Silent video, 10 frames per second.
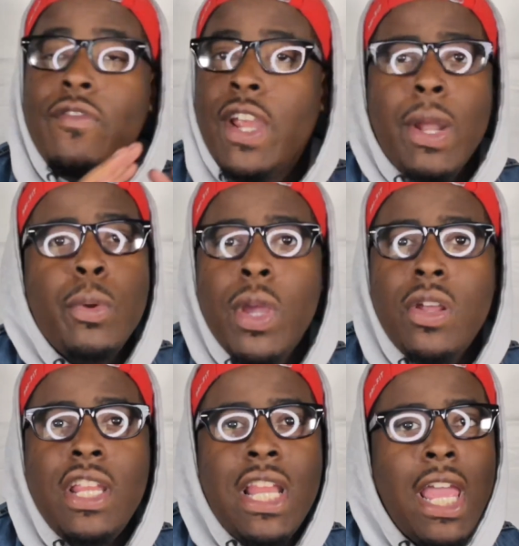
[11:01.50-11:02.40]
very
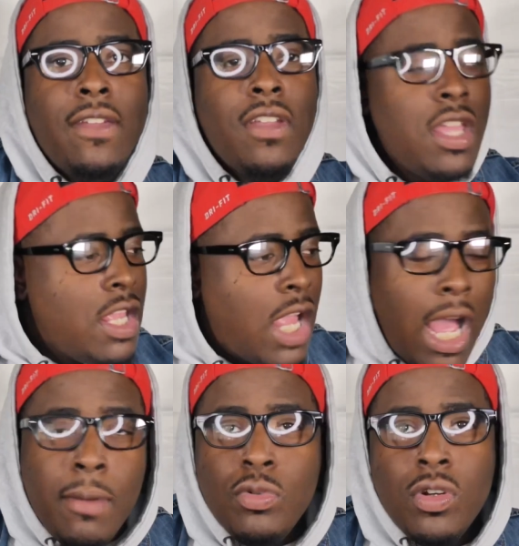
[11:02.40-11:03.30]
well in life.
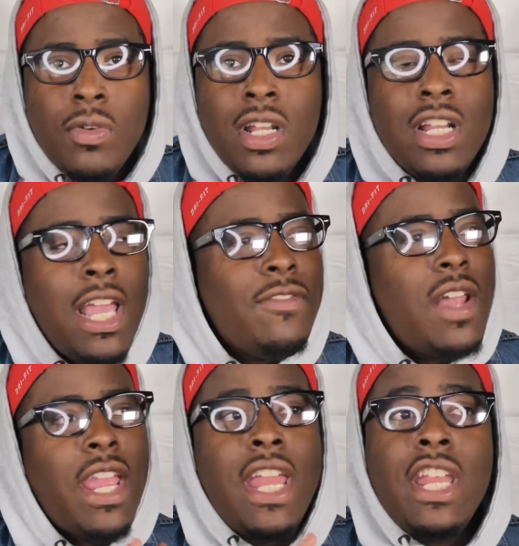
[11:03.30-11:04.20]
I'm doing well in life.
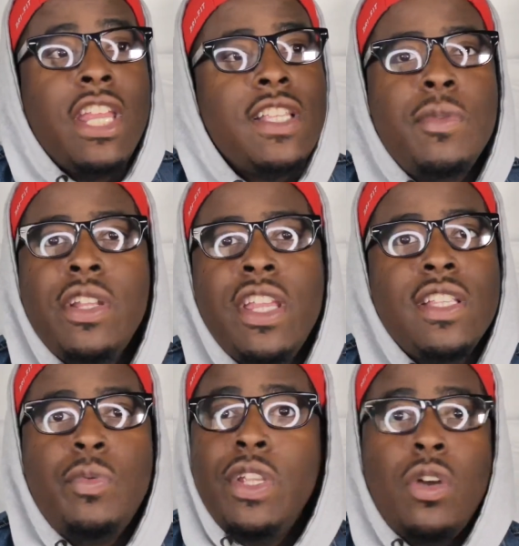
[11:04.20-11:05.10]
Like, and it is what it
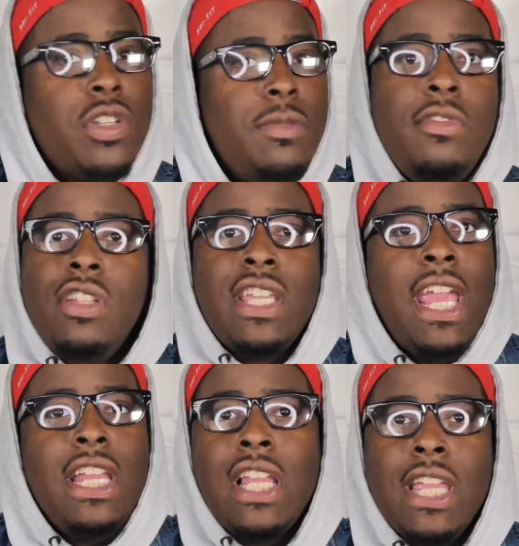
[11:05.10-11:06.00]
is. We don't
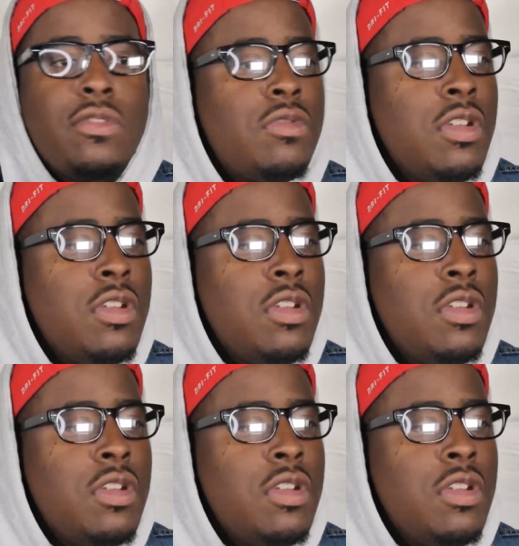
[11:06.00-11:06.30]
communicate. Like,